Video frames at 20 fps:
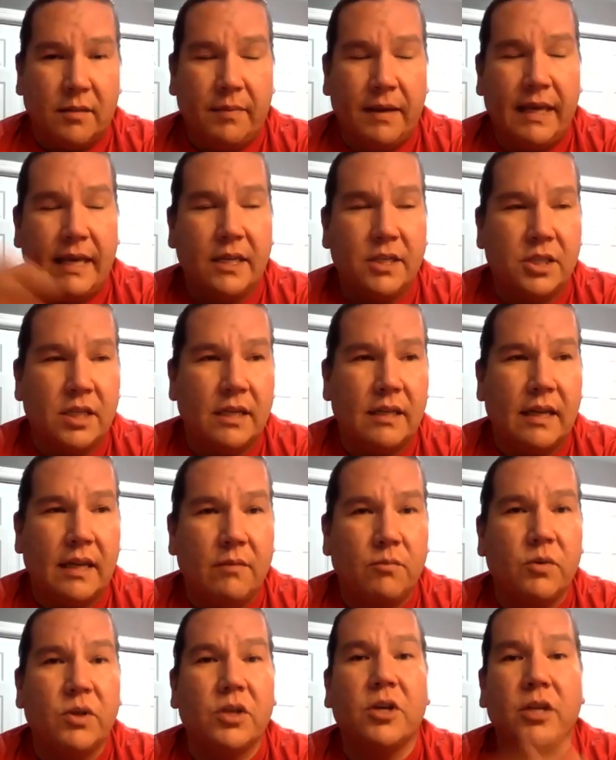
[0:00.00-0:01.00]
page, and,
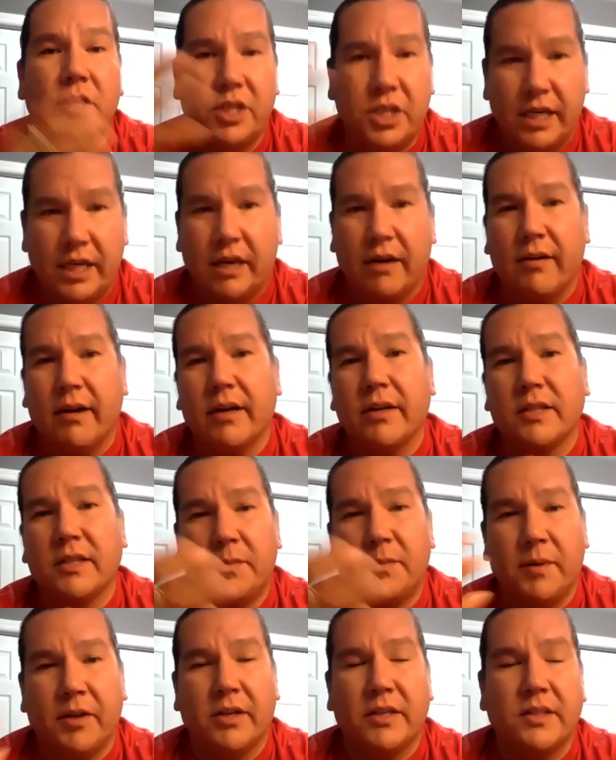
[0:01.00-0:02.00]
and we could share our
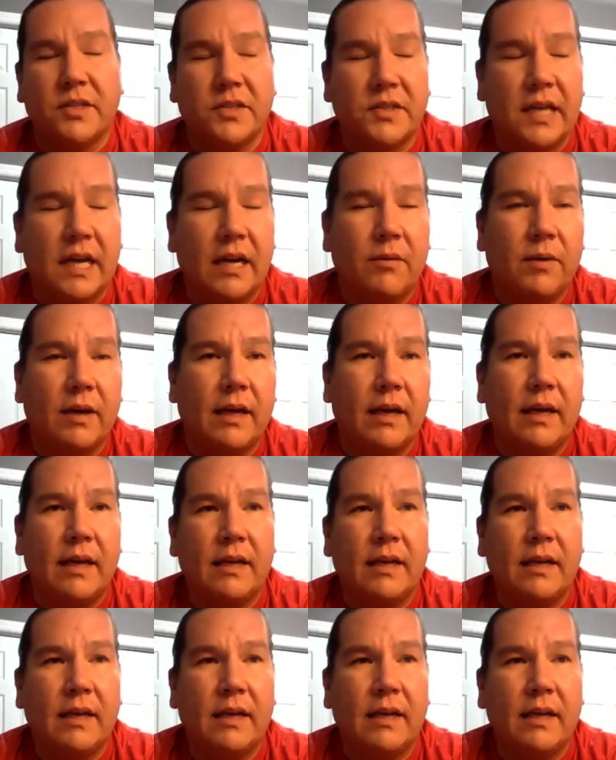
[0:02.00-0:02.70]
experiences that way.